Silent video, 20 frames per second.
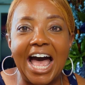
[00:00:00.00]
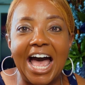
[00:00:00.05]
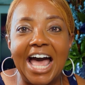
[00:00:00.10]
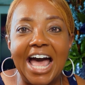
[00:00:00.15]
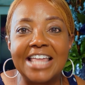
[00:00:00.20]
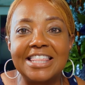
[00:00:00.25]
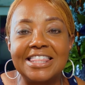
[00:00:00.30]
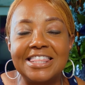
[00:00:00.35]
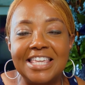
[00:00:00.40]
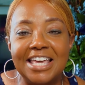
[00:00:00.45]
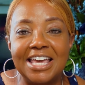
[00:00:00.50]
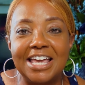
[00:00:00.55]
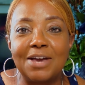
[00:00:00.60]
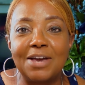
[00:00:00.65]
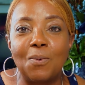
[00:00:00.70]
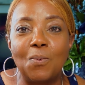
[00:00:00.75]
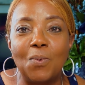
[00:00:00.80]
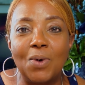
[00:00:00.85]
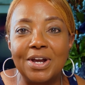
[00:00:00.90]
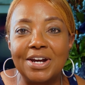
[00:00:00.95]
I
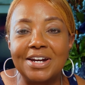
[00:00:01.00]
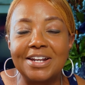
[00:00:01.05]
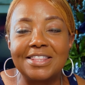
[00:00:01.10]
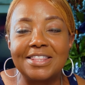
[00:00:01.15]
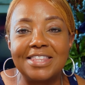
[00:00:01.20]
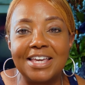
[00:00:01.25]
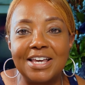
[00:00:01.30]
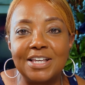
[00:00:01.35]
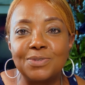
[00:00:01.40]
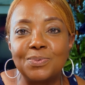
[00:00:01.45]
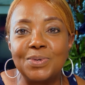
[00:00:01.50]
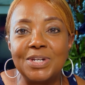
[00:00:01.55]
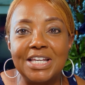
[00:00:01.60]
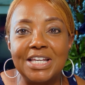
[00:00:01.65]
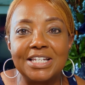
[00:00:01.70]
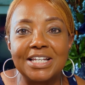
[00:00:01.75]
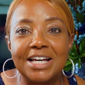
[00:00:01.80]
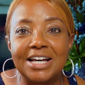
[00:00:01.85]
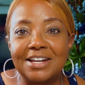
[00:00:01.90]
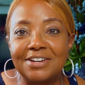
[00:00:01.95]
think one of the things we
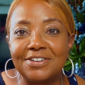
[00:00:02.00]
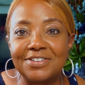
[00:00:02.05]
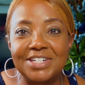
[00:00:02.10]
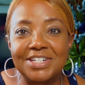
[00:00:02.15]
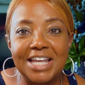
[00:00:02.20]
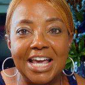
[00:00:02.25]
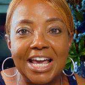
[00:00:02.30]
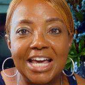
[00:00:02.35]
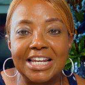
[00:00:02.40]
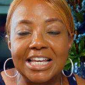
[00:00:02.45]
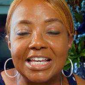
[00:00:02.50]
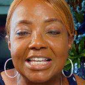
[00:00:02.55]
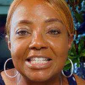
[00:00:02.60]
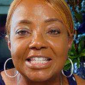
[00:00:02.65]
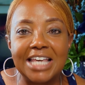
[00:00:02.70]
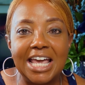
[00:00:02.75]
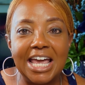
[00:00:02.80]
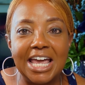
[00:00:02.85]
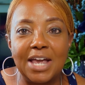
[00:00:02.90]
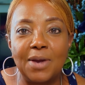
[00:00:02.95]
need to understand
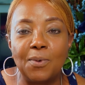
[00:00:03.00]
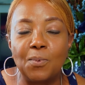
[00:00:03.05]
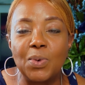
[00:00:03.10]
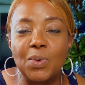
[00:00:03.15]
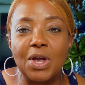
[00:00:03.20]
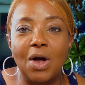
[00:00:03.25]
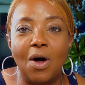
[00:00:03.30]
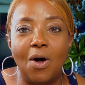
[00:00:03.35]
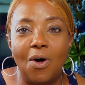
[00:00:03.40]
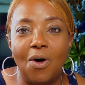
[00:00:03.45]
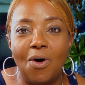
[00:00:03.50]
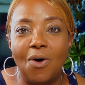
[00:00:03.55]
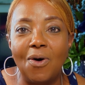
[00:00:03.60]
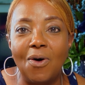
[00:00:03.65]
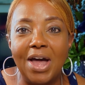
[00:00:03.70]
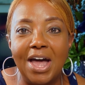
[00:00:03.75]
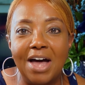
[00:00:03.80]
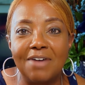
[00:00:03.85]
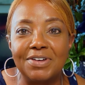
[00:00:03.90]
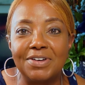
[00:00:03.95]
is, hey, we all
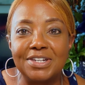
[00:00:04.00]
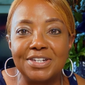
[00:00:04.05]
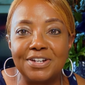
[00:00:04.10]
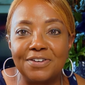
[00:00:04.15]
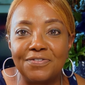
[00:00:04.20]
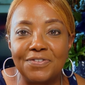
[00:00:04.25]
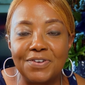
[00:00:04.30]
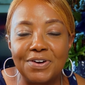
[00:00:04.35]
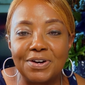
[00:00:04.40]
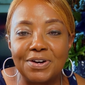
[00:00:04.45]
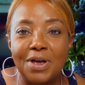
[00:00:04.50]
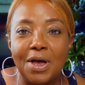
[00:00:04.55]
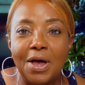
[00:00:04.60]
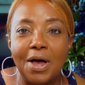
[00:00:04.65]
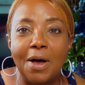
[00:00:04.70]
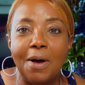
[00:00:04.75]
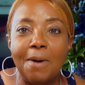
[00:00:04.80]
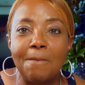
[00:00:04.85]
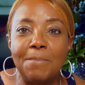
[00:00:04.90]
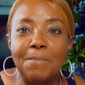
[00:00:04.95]
have a different
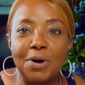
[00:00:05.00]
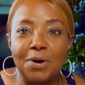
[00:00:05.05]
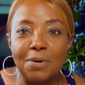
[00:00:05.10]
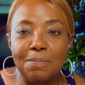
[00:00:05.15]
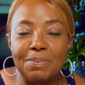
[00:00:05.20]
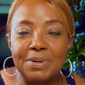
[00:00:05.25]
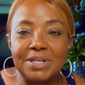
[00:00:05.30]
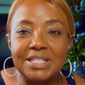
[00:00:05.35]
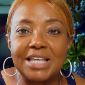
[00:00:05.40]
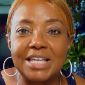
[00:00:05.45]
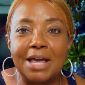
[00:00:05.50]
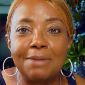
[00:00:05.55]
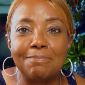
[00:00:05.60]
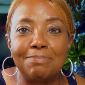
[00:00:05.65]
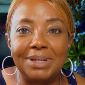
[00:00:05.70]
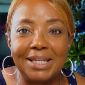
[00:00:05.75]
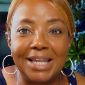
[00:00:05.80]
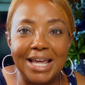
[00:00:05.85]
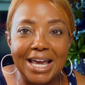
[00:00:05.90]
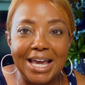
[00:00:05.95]
purpose and
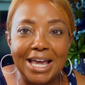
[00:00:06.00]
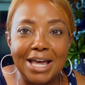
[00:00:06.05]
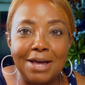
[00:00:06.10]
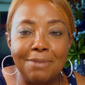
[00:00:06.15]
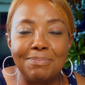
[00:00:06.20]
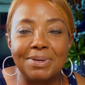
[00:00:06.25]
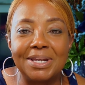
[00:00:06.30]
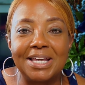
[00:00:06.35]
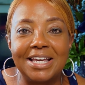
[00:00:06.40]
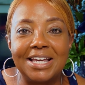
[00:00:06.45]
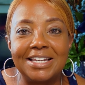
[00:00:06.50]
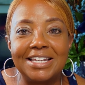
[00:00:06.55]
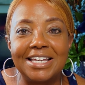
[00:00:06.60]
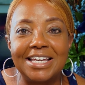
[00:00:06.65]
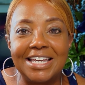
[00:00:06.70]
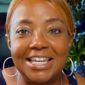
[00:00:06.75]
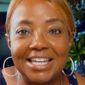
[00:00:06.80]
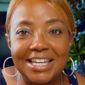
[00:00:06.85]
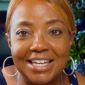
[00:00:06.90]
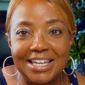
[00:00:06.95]
plan, but in the
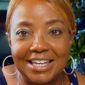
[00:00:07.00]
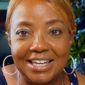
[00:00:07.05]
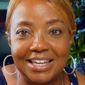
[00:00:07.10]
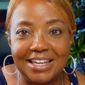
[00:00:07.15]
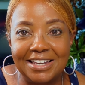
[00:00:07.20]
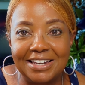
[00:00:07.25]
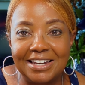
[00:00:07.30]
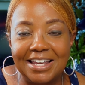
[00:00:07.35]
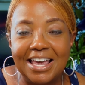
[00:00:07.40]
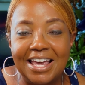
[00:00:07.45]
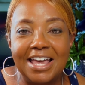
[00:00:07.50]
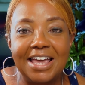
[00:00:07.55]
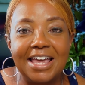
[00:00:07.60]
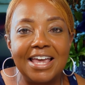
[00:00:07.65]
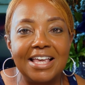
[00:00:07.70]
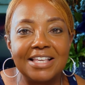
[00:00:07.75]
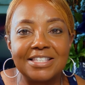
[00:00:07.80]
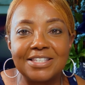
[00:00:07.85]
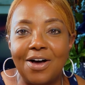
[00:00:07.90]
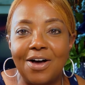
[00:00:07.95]
end,
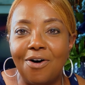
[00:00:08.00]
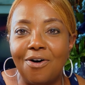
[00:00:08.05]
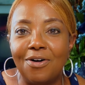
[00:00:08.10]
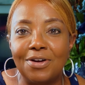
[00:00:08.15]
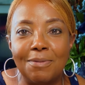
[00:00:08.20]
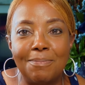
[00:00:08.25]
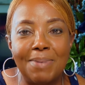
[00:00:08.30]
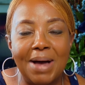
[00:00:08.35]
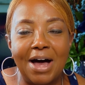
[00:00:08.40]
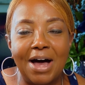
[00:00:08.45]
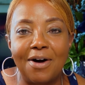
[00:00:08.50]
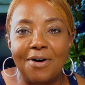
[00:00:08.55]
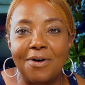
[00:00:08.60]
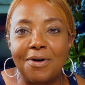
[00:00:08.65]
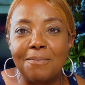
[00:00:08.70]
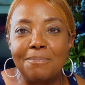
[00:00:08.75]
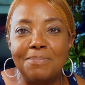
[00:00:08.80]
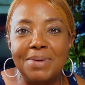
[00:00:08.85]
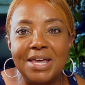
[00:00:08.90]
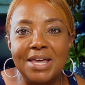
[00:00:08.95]
it's all
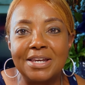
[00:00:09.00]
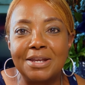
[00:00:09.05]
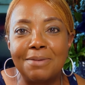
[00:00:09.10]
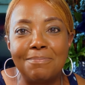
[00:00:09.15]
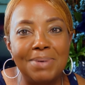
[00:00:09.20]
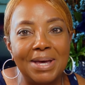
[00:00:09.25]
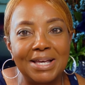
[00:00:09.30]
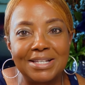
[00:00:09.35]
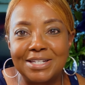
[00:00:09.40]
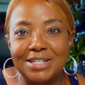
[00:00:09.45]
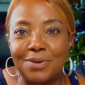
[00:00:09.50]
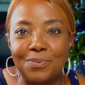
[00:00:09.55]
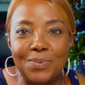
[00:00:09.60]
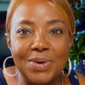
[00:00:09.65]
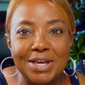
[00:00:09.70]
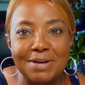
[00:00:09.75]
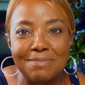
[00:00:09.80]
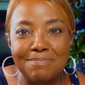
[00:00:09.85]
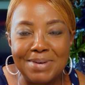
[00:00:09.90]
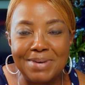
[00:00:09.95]
about being the best that we
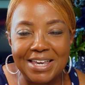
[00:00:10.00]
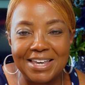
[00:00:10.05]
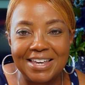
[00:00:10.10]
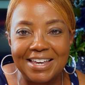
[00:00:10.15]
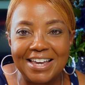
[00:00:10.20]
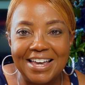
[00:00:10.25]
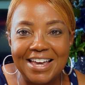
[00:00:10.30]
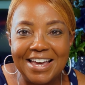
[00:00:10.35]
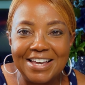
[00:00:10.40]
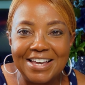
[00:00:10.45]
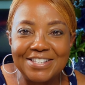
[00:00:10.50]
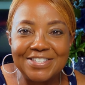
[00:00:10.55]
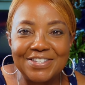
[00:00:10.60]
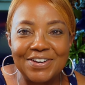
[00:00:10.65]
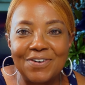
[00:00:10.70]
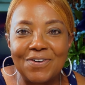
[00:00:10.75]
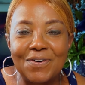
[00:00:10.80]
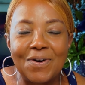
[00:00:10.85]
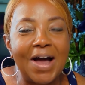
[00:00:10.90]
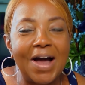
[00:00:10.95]
can be.
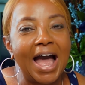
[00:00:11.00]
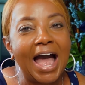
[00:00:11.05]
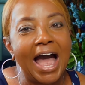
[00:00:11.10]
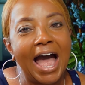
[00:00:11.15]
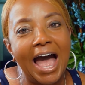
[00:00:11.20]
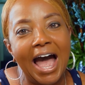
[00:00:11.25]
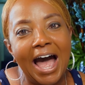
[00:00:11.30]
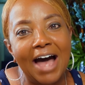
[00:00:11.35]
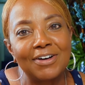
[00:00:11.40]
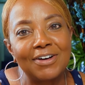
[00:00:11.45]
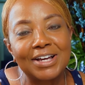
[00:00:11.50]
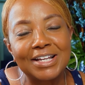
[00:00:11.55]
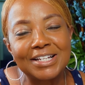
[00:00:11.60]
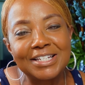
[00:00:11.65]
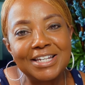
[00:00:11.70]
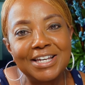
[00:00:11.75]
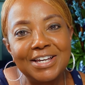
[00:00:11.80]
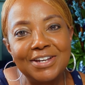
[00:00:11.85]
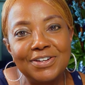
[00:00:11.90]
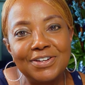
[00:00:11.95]
So I'll
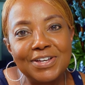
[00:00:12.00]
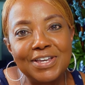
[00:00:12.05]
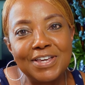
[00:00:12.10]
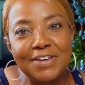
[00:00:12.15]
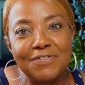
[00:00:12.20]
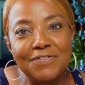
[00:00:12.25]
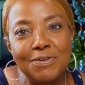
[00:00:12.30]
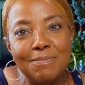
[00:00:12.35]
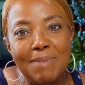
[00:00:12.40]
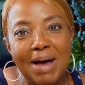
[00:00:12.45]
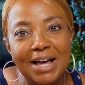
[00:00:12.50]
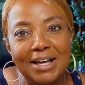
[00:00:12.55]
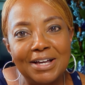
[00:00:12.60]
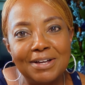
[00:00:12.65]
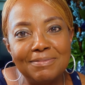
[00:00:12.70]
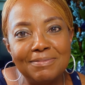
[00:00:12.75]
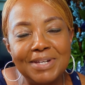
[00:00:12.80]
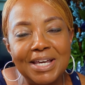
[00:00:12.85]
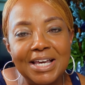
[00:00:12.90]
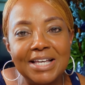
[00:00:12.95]
continue to give you my
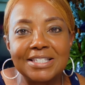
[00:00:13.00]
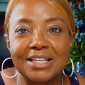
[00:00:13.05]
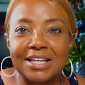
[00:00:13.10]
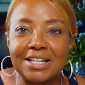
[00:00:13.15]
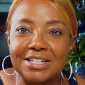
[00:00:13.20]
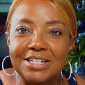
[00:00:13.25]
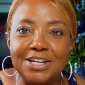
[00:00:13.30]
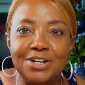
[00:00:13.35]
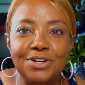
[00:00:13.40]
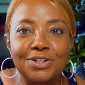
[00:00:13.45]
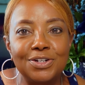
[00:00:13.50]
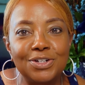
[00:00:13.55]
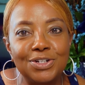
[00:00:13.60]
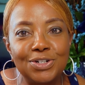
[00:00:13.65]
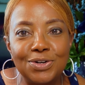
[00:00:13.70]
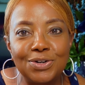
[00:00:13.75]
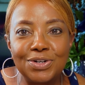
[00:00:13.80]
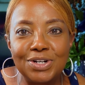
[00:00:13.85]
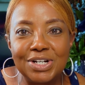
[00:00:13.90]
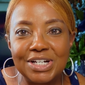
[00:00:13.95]
updates, continue to
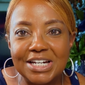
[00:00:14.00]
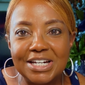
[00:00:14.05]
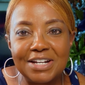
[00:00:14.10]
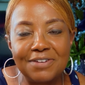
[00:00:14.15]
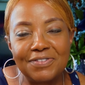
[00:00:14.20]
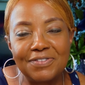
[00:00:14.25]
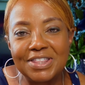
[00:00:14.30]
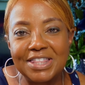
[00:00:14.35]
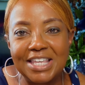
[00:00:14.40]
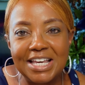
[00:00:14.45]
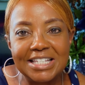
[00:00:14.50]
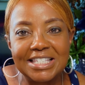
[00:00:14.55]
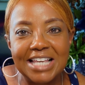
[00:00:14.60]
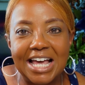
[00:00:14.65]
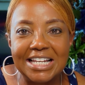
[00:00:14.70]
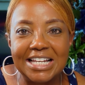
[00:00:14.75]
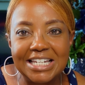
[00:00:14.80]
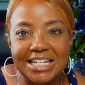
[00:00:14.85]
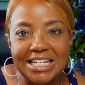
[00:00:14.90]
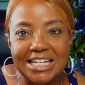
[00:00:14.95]
show you the different things I